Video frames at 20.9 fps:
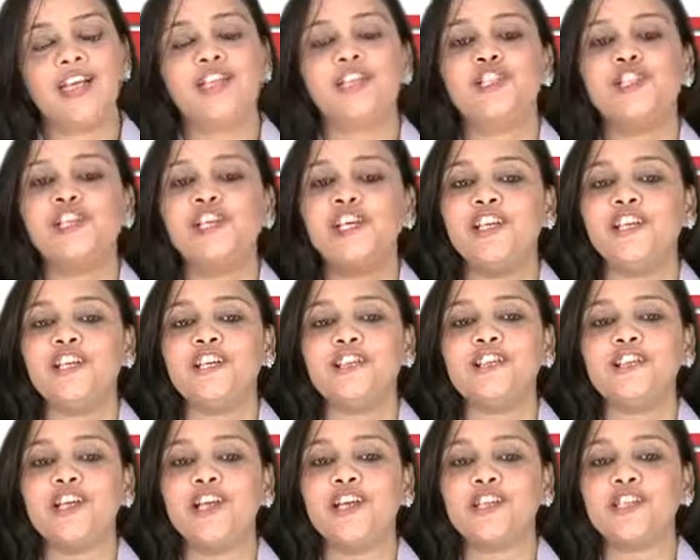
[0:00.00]
Genius
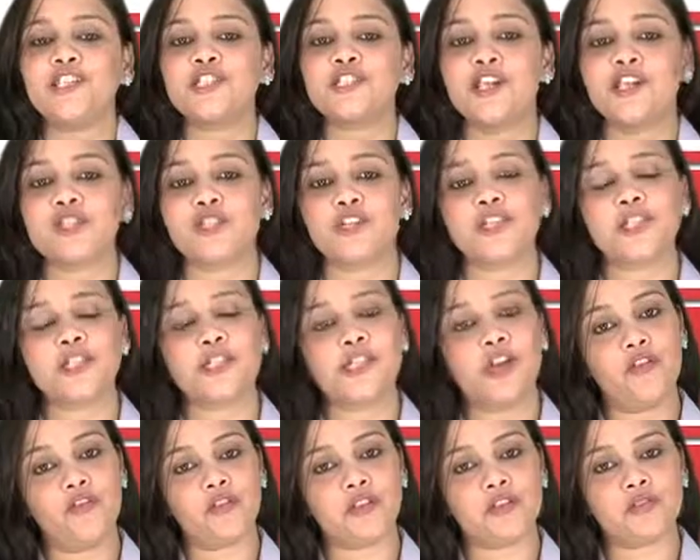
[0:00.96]
Attestation
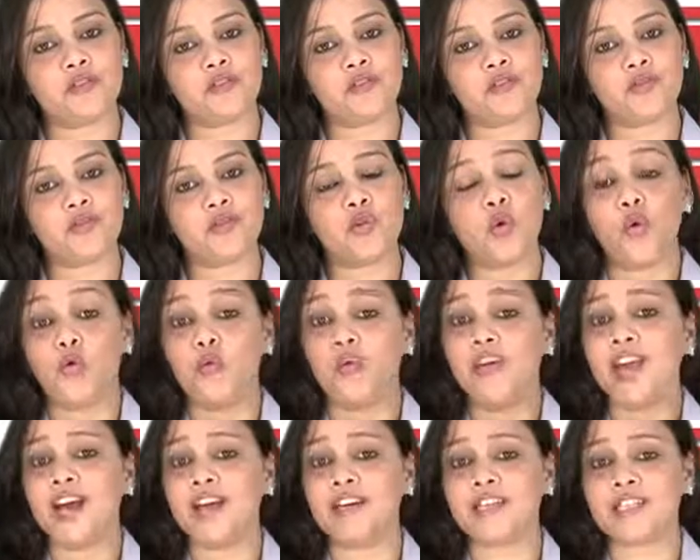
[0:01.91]
Services.
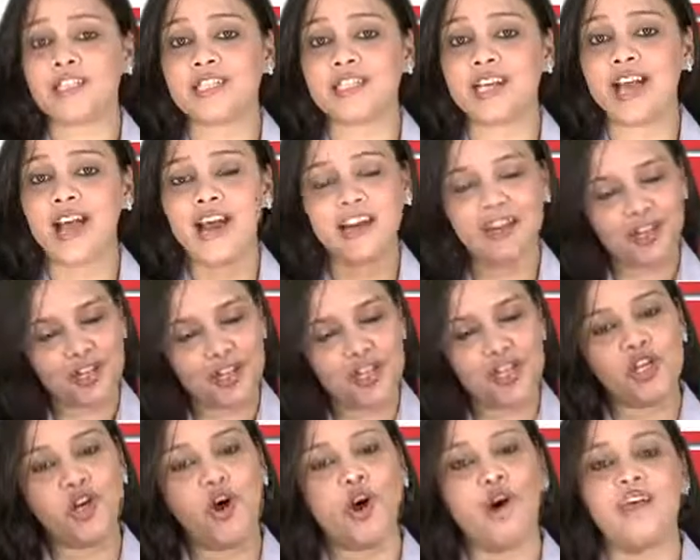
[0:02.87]
We understand
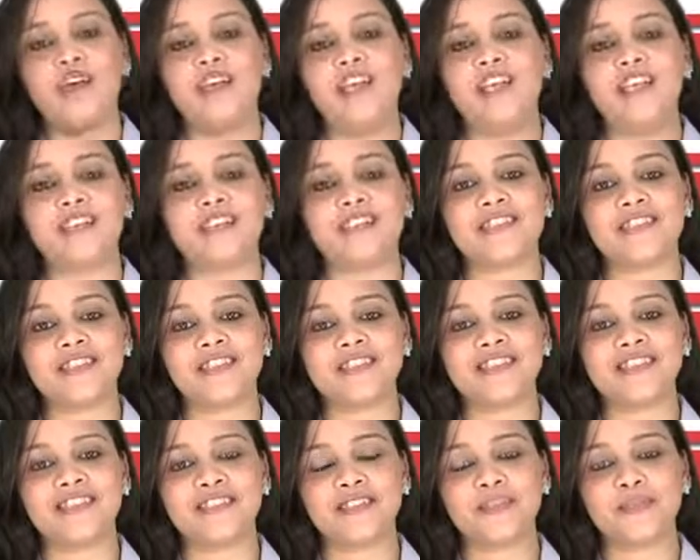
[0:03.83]
your needs.
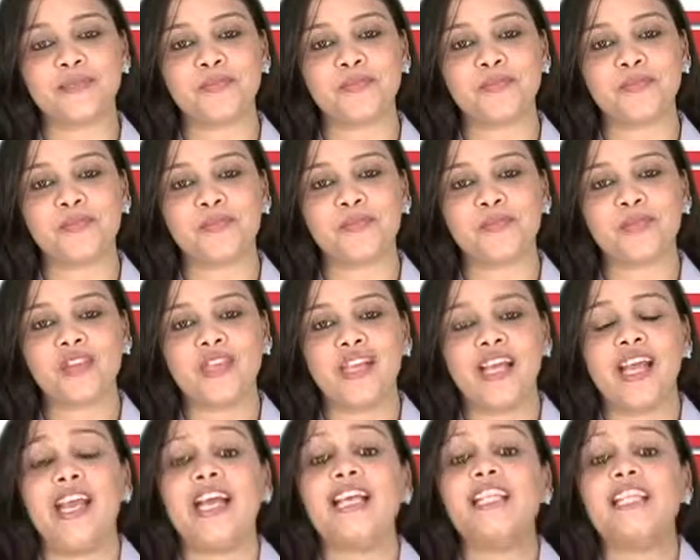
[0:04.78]

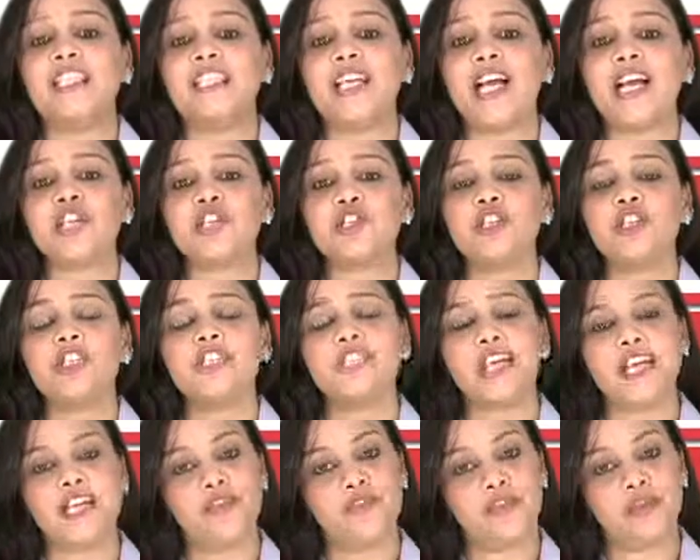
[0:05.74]
International
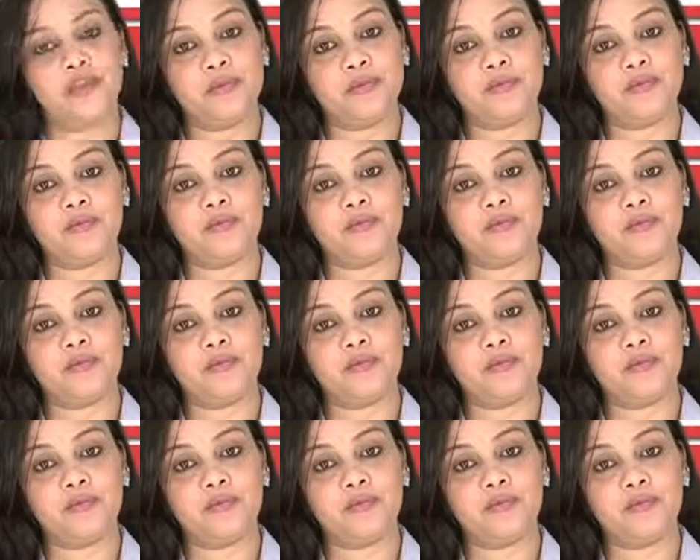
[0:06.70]
Delivery.